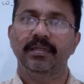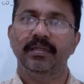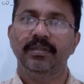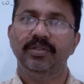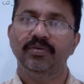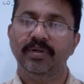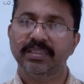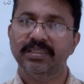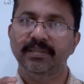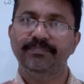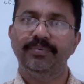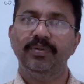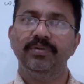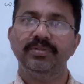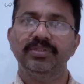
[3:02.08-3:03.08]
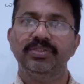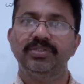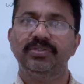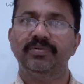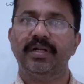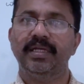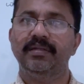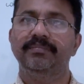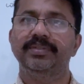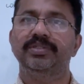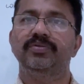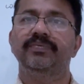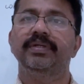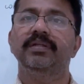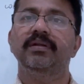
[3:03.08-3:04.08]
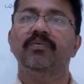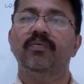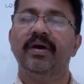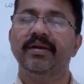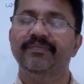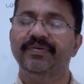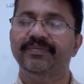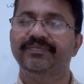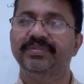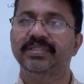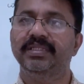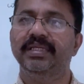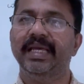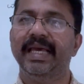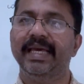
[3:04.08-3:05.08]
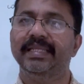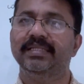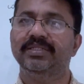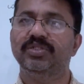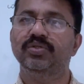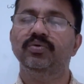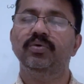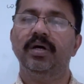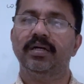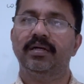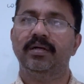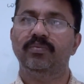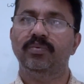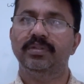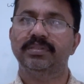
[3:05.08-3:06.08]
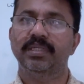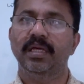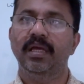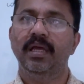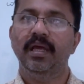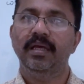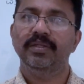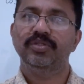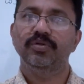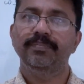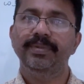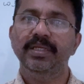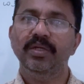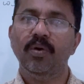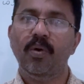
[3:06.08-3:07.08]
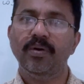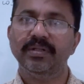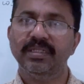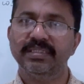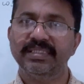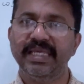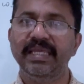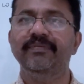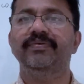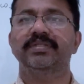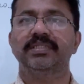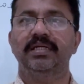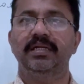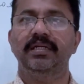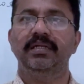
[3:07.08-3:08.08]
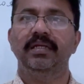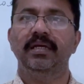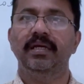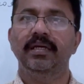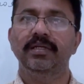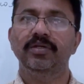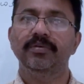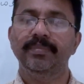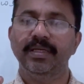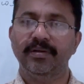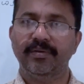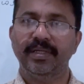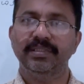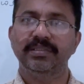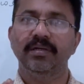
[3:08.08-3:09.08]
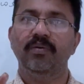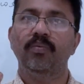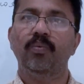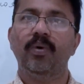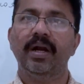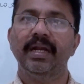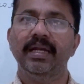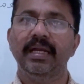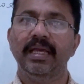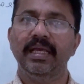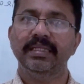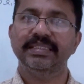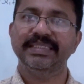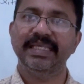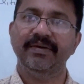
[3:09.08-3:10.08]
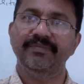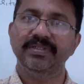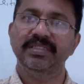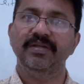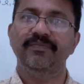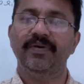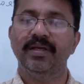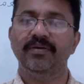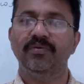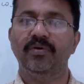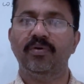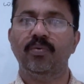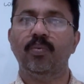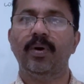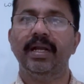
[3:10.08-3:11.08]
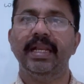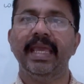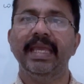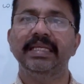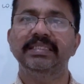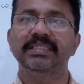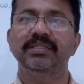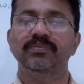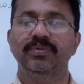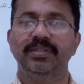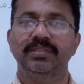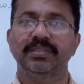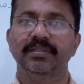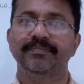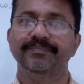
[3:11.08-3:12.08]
You are supposed to write between 150 and 200 words. To be on the safer side, you may write 175 or 180 words.